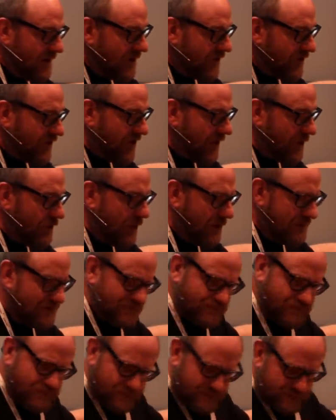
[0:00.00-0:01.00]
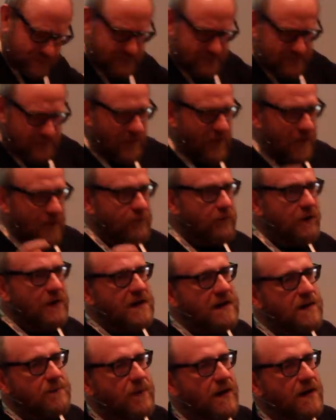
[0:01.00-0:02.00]
So, um,
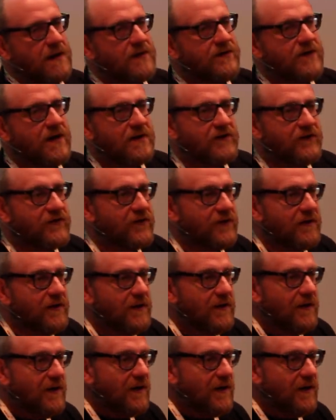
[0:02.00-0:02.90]
really pay attention.